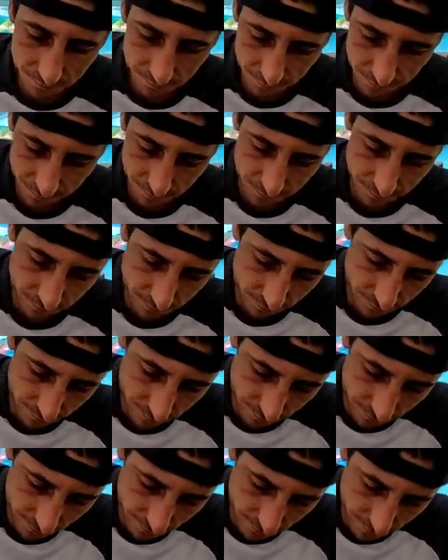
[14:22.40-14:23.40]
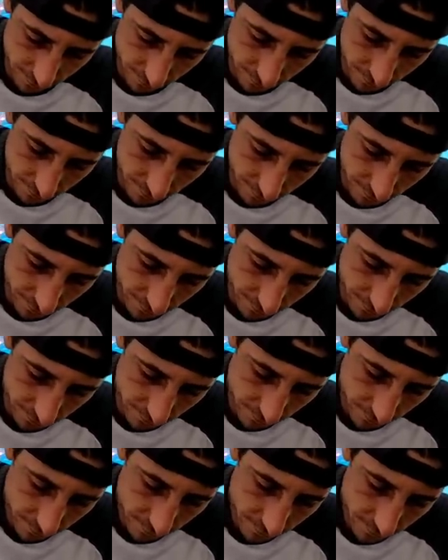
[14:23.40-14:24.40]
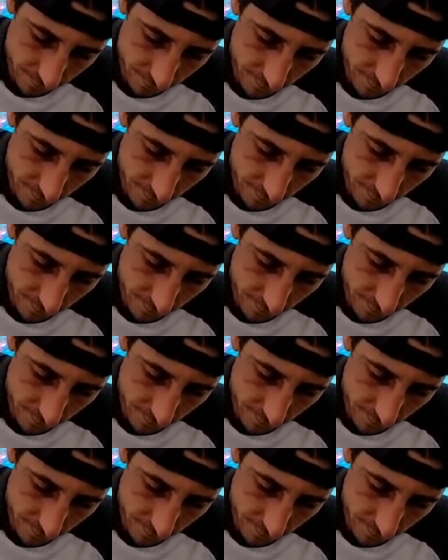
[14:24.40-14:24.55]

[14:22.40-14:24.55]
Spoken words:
(silence)